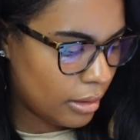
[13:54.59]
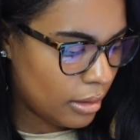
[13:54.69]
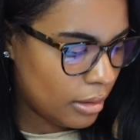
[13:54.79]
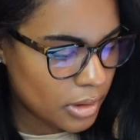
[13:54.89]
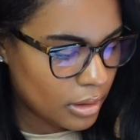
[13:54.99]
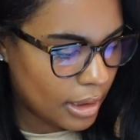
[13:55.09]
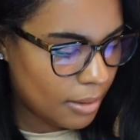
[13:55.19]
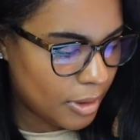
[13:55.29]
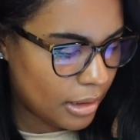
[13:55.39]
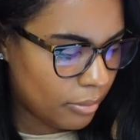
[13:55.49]
We're just gonna keep
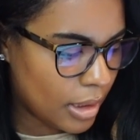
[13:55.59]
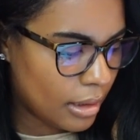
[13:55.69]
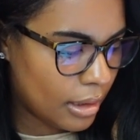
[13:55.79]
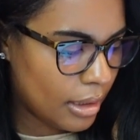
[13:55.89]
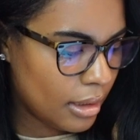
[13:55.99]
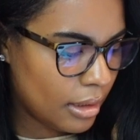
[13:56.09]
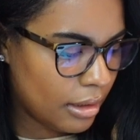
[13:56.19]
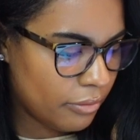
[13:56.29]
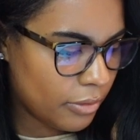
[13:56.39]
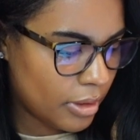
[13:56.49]
that in mind. And then
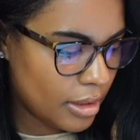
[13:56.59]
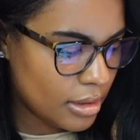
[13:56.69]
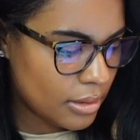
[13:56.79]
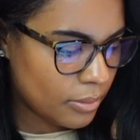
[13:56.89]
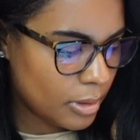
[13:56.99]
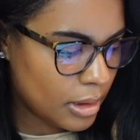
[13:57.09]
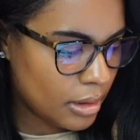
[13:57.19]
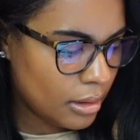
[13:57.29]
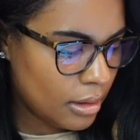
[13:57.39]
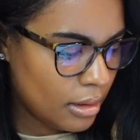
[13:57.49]
for this one,